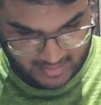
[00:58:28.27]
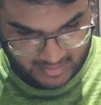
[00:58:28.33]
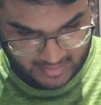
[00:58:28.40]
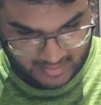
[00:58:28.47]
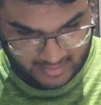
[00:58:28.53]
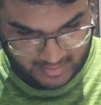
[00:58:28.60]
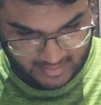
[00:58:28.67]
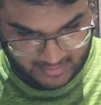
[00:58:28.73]

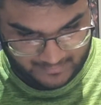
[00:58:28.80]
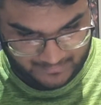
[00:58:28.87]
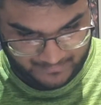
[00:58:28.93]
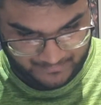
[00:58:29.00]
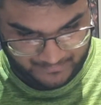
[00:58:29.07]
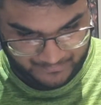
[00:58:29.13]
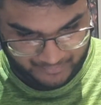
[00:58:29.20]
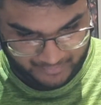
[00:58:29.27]
Um,
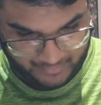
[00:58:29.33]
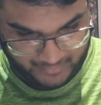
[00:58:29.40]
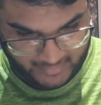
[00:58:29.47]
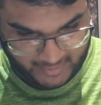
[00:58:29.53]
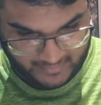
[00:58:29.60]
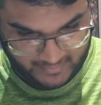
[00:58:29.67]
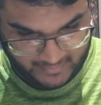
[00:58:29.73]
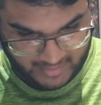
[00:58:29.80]

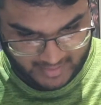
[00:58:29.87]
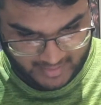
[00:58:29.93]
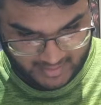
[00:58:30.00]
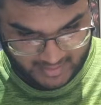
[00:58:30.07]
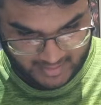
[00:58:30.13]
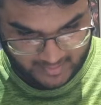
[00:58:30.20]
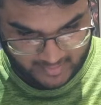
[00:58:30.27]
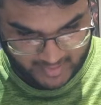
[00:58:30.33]
the
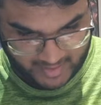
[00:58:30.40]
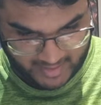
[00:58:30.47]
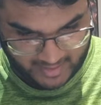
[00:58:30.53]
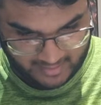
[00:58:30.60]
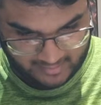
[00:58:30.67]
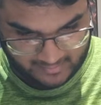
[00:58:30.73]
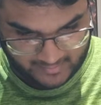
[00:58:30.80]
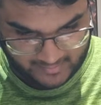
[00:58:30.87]
knee
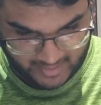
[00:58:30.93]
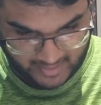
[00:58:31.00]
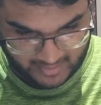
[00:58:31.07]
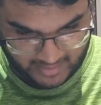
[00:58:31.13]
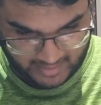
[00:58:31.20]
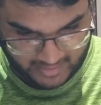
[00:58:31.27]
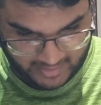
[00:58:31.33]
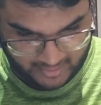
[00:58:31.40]
pad.
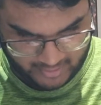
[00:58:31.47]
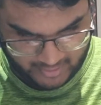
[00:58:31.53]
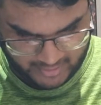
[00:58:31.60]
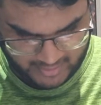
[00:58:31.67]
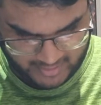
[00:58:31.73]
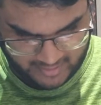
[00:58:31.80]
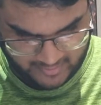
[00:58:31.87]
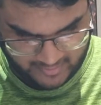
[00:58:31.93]
I go to
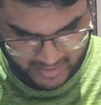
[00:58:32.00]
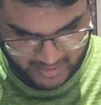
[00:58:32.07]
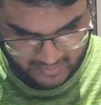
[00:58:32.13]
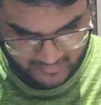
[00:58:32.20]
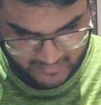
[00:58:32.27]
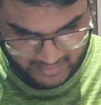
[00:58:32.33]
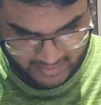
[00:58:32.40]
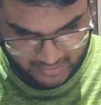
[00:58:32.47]
the knee
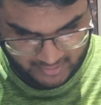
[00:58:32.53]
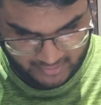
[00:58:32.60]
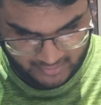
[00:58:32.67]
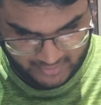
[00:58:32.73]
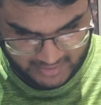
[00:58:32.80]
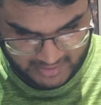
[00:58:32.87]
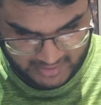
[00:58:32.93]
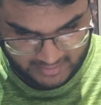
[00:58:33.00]
pad for like 2
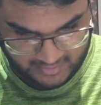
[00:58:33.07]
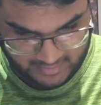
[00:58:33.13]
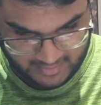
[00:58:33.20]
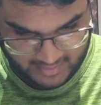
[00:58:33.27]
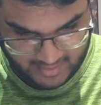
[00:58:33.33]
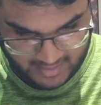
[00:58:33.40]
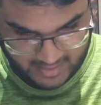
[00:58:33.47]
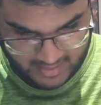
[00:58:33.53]
seconds,
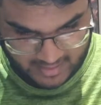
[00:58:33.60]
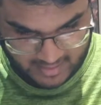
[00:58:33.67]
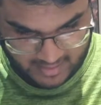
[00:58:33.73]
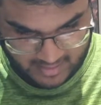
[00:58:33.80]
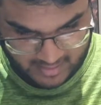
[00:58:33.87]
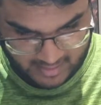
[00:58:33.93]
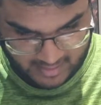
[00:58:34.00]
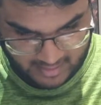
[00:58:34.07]

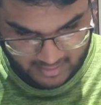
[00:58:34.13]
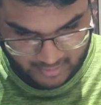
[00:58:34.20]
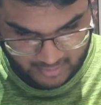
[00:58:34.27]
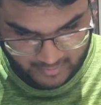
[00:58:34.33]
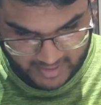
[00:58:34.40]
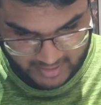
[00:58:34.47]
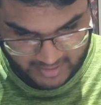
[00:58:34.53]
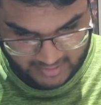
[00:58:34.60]
and then I go
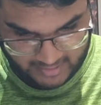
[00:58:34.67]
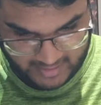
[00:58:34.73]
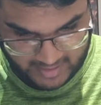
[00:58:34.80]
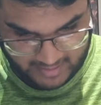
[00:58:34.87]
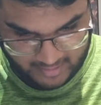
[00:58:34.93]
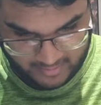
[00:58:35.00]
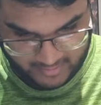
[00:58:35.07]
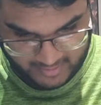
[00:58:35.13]
back to the
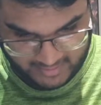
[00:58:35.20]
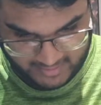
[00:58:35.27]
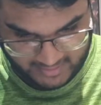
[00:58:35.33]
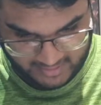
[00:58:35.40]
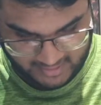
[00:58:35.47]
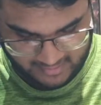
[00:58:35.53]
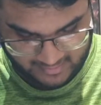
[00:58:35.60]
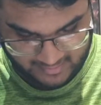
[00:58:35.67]
abdomen
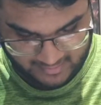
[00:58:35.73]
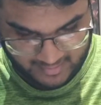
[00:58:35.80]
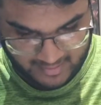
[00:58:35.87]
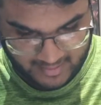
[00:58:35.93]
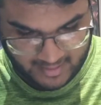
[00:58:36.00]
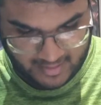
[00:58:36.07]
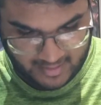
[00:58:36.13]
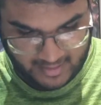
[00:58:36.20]
section.
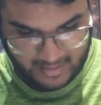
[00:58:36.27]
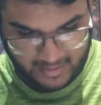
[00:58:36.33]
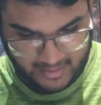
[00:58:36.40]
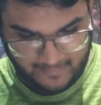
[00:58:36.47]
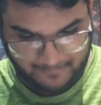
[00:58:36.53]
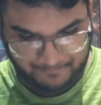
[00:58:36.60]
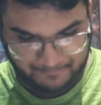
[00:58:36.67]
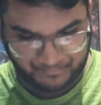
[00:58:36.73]

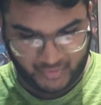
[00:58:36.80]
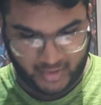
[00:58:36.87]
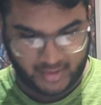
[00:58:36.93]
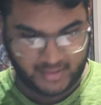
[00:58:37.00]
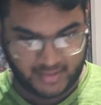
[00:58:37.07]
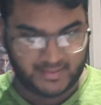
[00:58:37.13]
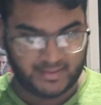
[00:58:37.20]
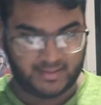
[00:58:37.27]

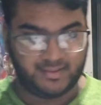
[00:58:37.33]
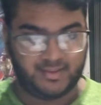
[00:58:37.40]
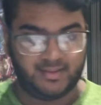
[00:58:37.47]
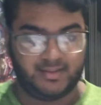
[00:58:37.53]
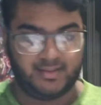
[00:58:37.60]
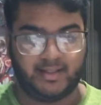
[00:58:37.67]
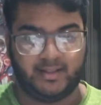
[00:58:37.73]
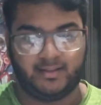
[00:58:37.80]
Honestly, this
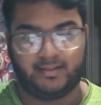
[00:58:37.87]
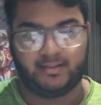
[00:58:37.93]
is like